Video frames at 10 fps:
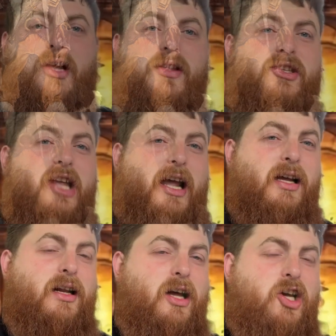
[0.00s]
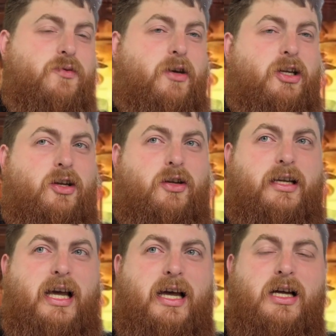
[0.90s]
the second class we're going to look
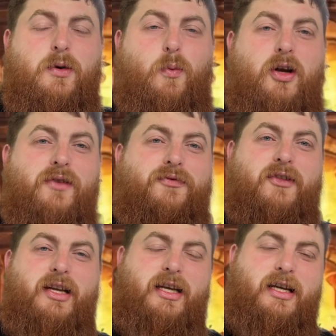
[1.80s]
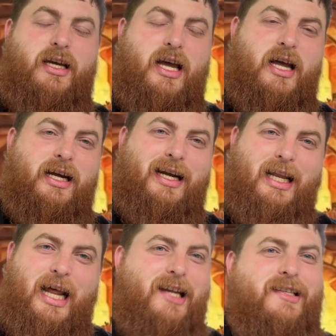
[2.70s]
at, one of the
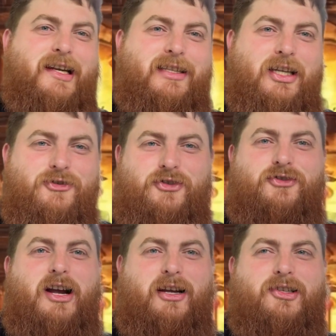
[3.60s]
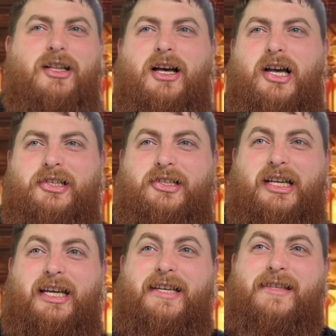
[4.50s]
classic Dungeons & Dragons classes,
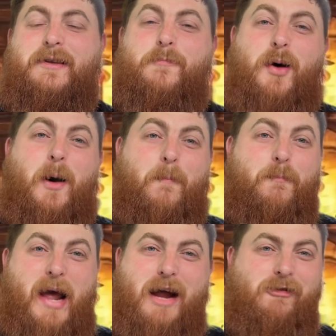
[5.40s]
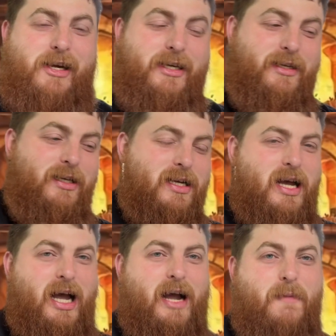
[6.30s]
is the Barbarian.
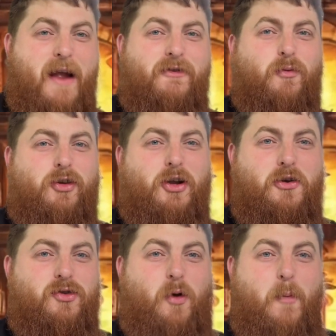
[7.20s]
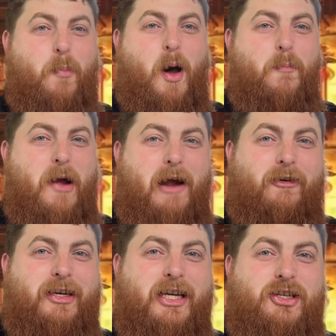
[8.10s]
Everyone knows what a
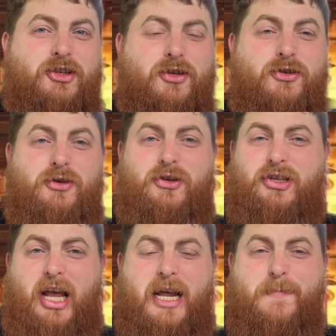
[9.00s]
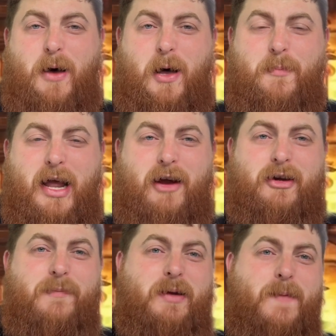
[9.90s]
Barbarian is. As soon as you say
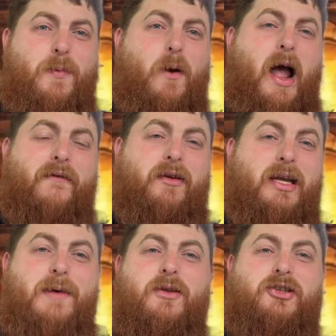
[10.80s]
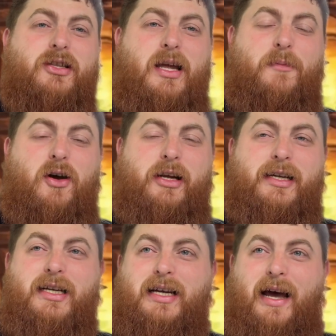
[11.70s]
Barbarian, people have an image in their mind,
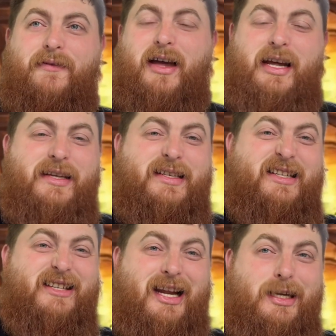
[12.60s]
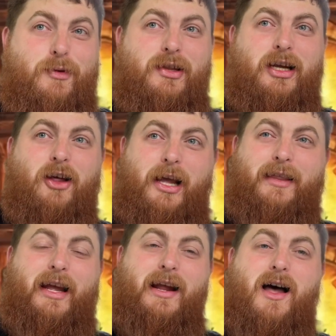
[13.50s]
and that is exactly what they're like.
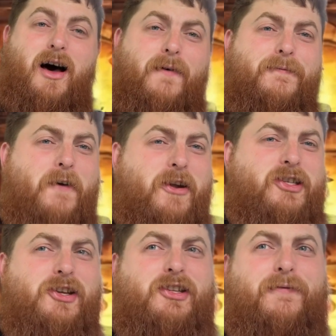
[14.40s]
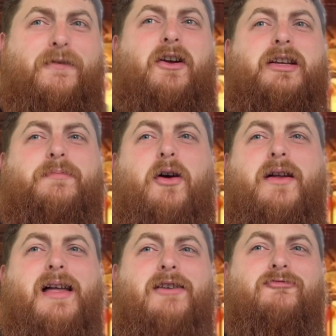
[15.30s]
They are fighters defined by
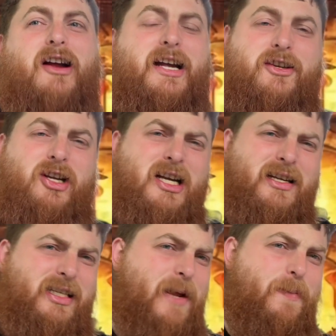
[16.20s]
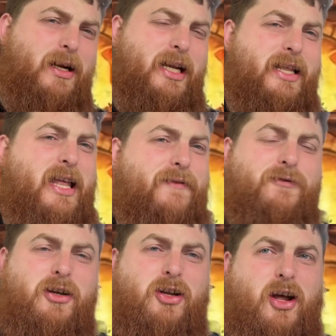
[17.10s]
their rage. Typically, they're
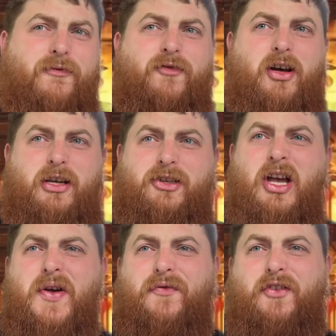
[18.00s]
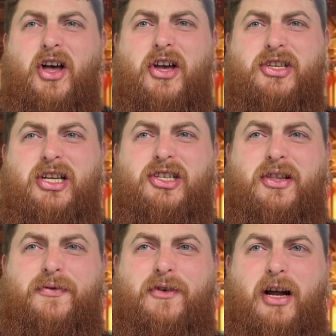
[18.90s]
frontline fighters, first into the
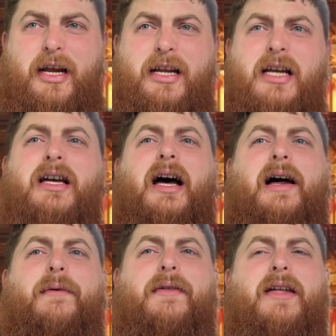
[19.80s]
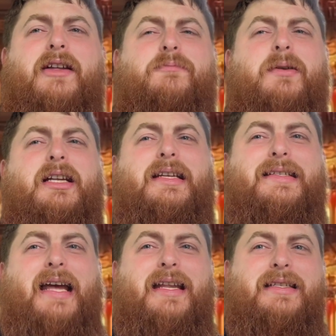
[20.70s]
fray, and their abilities
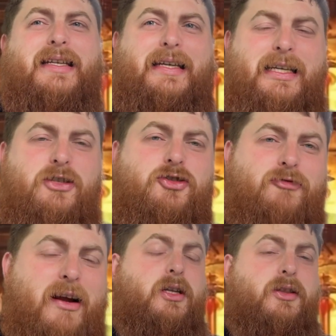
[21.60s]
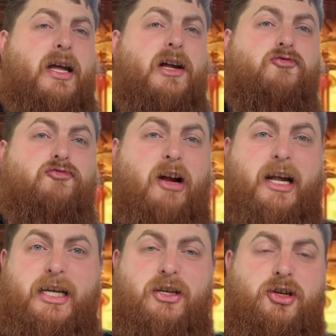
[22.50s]
tend to hinge around their
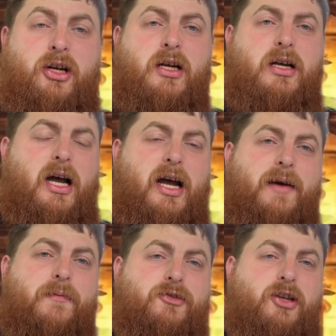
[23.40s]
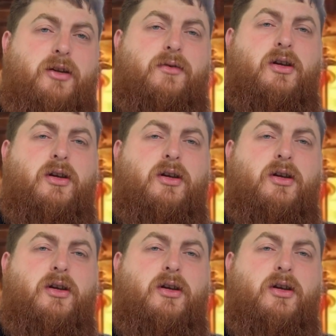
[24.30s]
rage. So